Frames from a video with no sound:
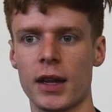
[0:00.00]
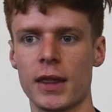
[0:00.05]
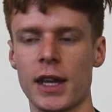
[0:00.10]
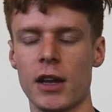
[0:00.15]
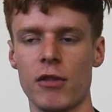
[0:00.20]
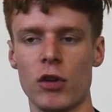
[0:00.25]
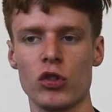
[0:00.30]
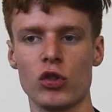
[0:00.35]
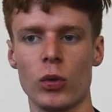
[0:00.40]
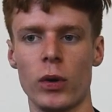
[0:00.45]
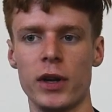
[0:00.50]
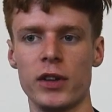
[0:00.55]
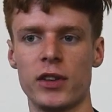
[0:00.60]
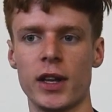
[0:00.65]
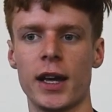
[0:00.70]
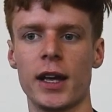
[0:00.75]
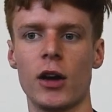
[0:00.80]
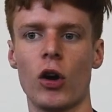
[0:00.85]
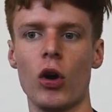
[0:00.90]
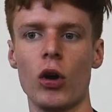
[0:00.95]
There is always
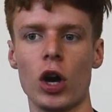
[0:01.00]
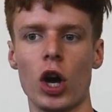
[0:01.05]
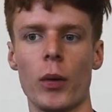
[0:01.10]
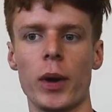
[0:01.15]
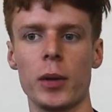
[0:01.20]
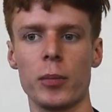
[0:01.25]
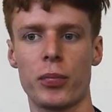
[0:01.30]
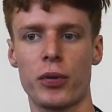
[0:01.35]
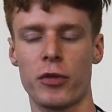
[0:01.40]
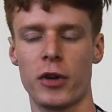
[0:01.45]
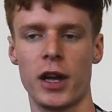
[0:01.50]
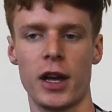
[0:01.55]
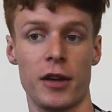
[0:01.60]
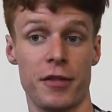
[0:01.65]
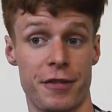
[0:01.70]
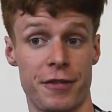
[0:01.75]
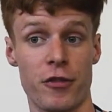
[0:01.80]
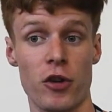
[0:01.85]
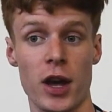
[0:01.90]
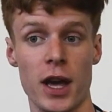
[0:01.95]
that ongoing
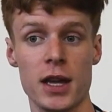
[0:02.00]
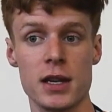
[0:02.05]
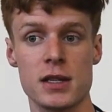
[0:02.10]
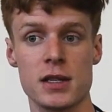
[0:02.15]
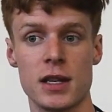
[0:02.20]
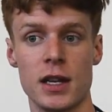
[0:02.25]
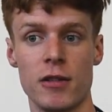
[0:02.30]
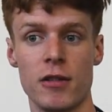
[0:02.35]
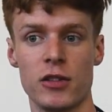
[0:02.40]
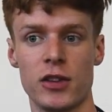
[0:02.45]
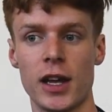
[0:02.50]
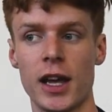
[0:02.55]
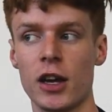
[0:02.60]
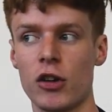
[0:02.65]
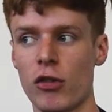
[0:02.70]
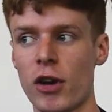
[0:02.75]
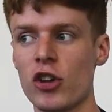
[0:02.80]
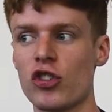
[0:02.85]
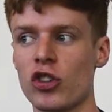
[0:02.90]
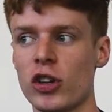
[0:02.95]
threat, there is that
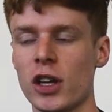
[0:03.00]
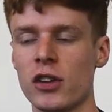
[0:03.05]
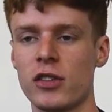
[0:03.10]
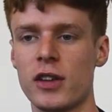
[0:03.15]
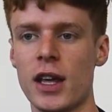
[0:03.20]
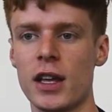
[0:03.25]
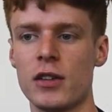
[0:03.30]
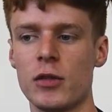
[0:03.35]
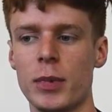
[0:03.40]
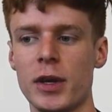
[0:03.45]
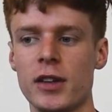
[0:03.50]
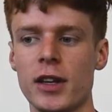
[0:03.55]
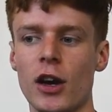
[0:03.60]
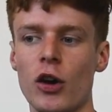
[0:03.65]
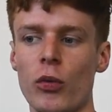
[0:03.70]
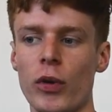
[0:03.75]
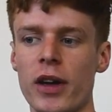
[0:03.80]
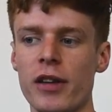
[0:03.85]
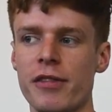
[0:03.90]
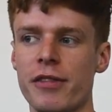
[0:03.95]
aggression that's there to be
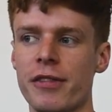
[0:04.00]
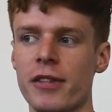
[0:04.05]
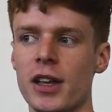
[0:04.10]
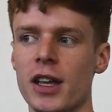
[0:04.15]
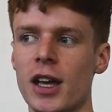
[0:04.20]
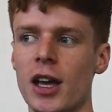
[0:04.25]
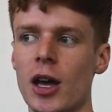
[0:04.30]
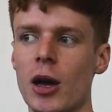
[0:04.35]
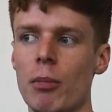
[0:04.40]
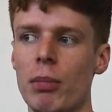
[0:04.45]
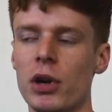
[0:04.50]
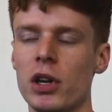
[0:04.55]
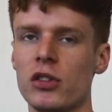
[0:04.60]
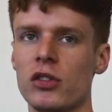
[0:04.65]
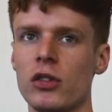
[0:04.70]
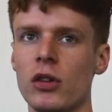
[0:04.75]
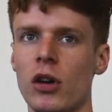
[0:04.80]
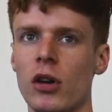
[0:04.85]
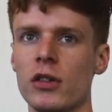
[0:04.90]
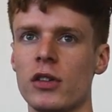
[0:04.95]
dealt with, but
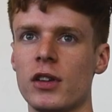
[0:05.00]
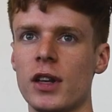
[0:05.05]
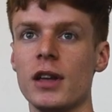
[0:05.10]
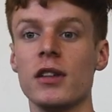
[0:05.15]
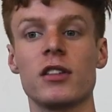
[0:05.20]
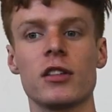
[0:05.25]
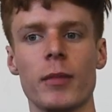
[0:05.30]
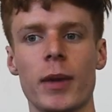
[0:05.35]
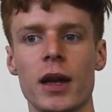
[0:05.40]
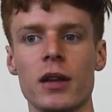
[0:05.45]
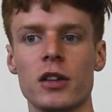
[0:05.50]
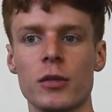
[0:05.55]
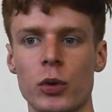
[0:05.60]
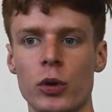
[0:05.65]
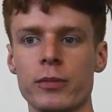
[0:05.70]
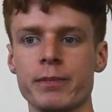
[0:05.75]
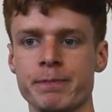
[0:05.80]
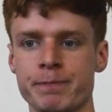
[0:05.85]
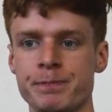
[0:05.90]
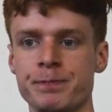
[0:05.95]
it's not insurmountable.